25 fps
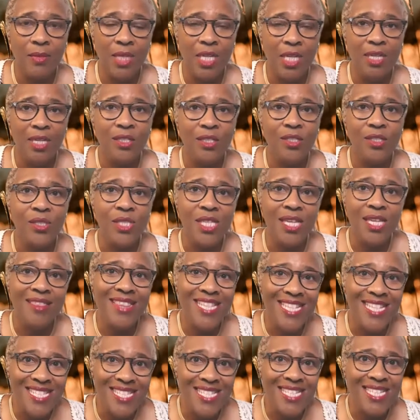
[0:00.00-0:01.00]
You see,
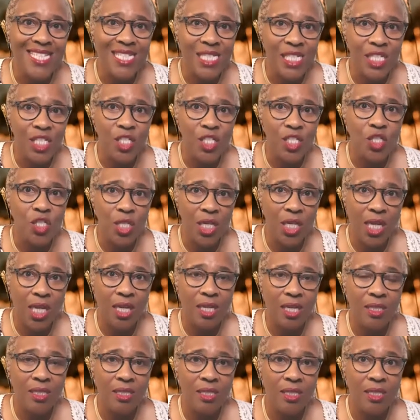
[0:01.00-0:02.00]
this
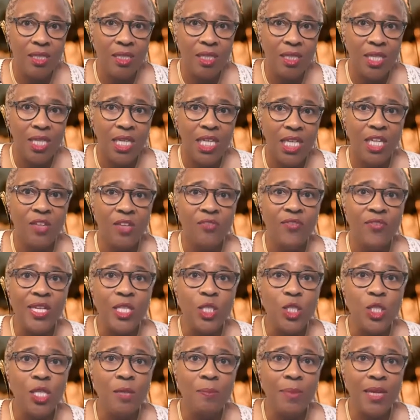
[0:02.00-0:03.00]
conditioning
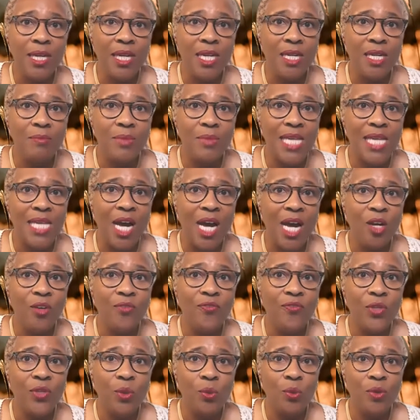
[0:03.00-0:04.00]
eventually becomes our
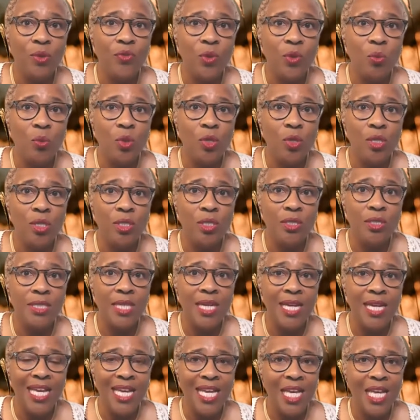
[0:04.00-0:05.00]
view of the world,
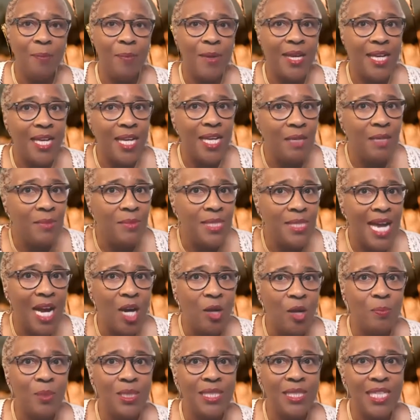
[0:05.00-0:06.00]
it becomes
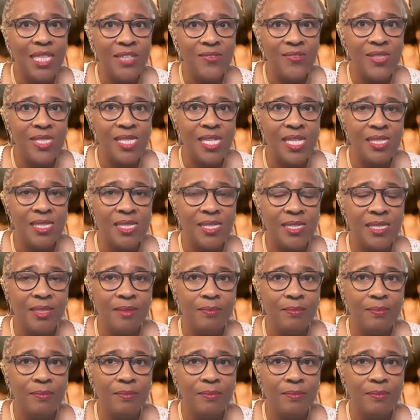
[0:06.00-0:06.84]
our belief system.